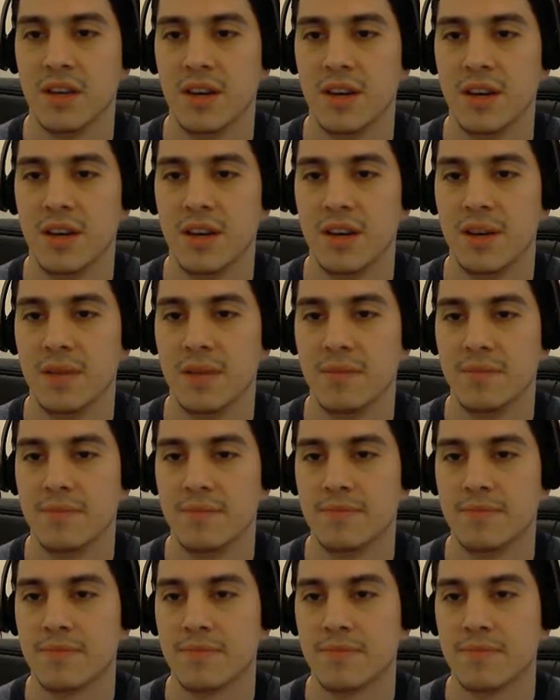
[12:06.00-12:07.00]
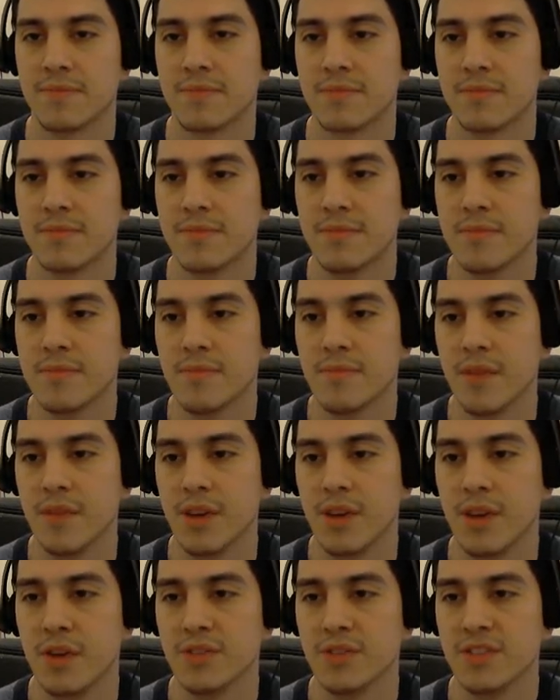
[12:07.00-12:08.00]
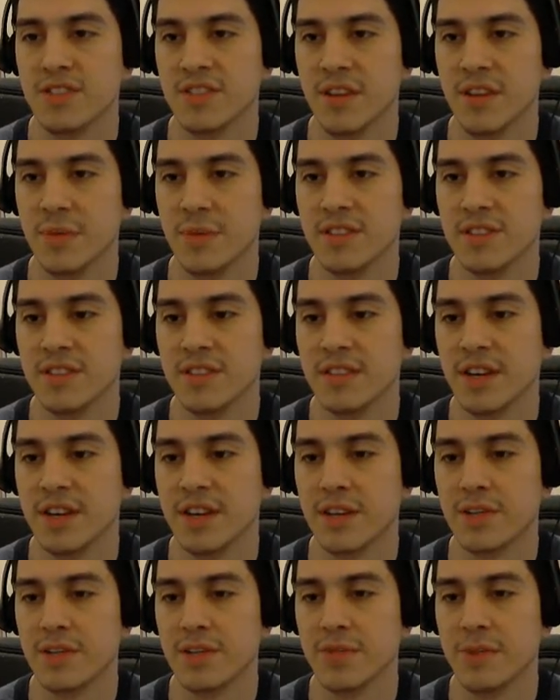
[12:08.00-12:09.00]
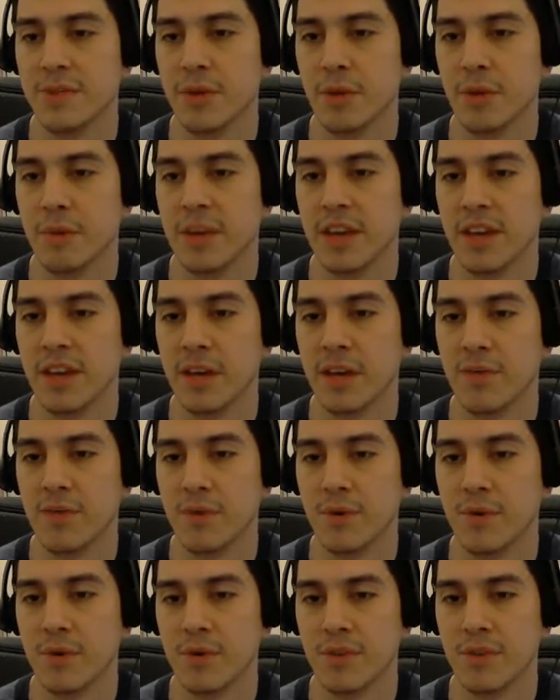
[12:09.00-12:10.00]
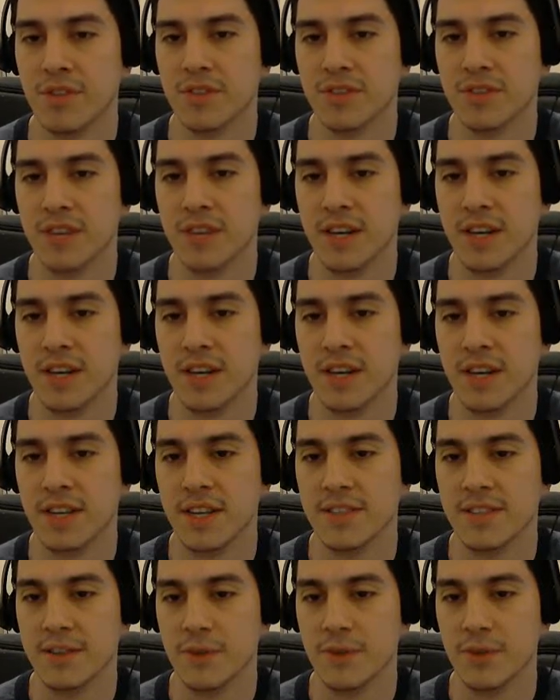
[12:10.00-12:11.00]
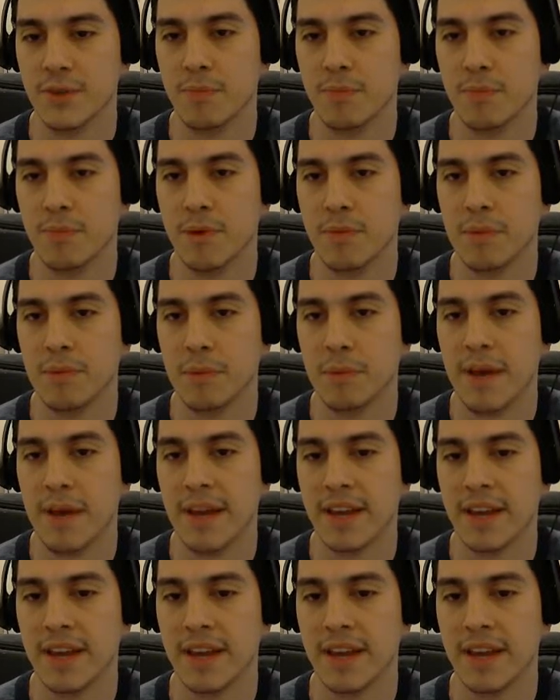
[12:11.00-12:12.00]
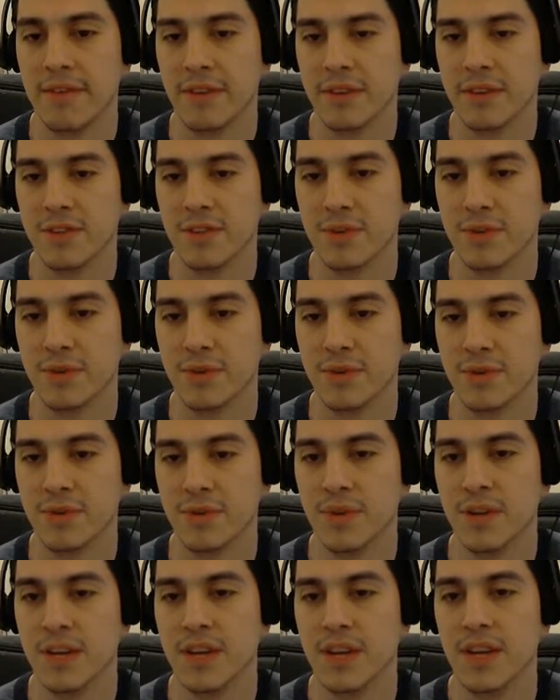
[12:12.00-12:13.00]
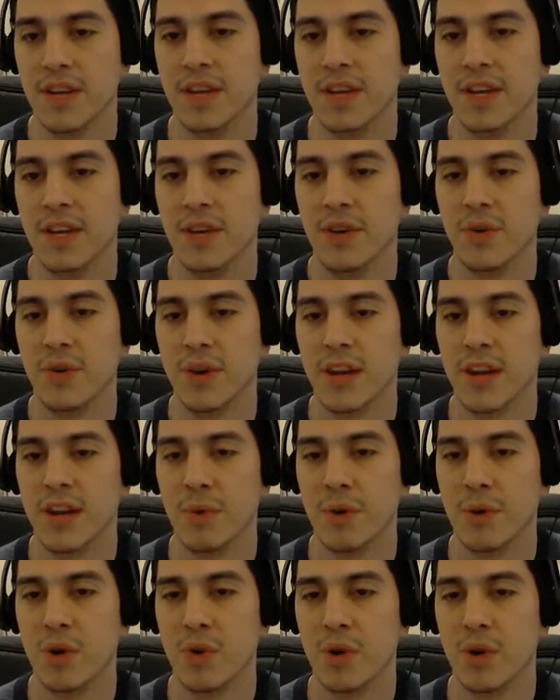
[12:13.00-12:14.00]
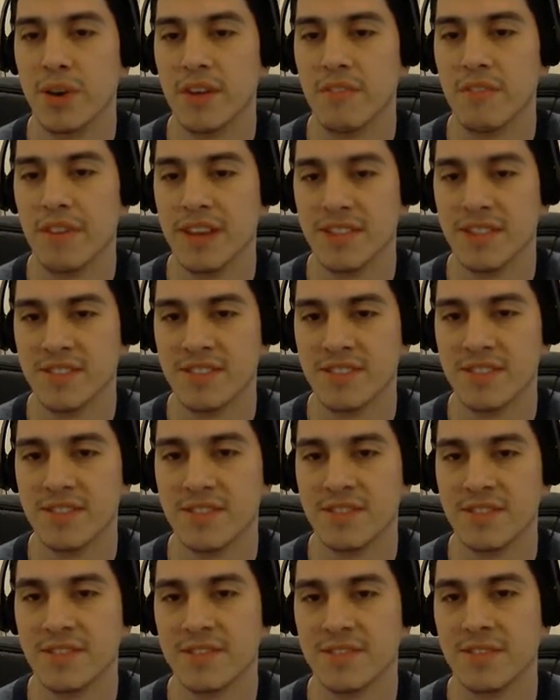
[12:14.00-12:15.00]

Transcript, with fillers: Uh, you know, since I recently got into video making, of course, uh, it's a little problematic having to, you know, kind of record in advance.